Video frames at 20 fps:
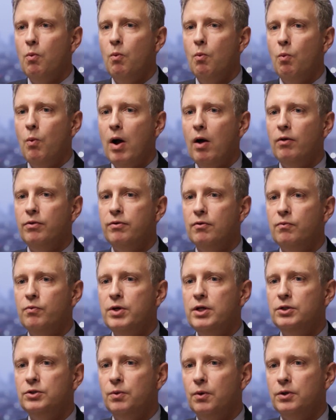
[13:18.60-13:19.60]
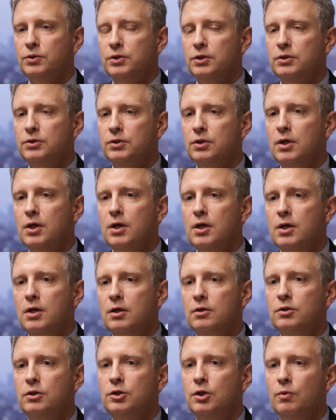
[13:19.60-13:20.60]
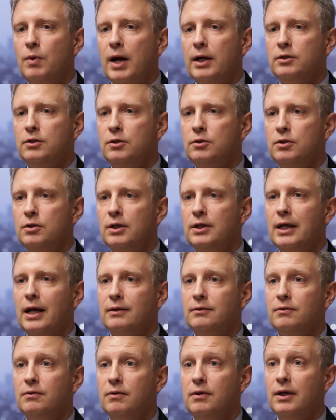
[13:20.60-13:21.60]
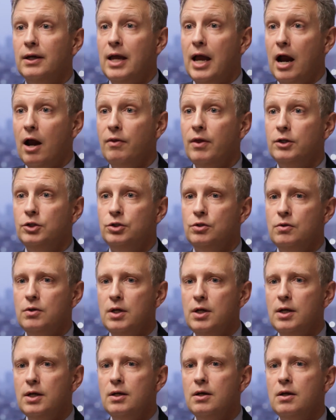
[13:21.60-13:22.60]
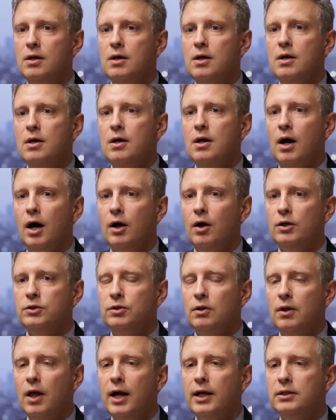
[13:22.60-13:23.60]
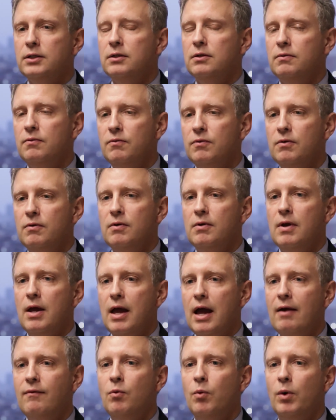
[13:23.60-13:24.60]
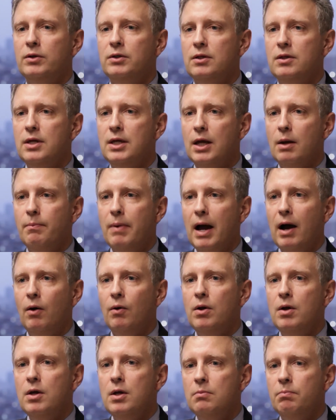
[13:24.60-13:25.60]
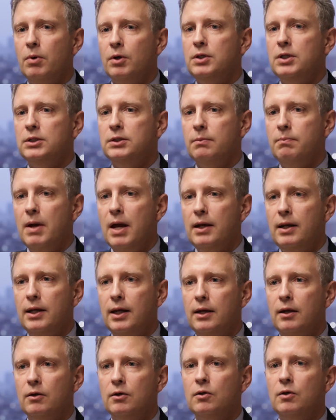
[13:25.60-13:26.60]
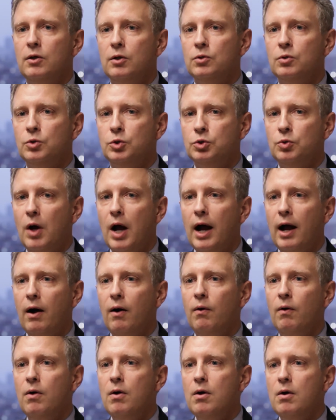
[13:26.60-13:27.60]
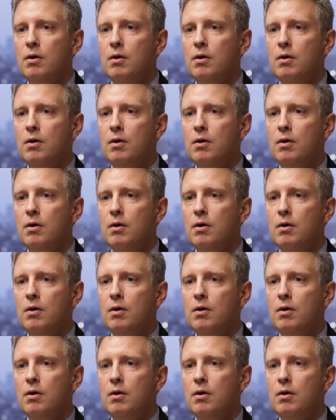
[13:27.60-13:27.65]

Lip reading: wealth of resources to direct you to get the care that you need. I'd also like everyone to think about participating in a clinical trial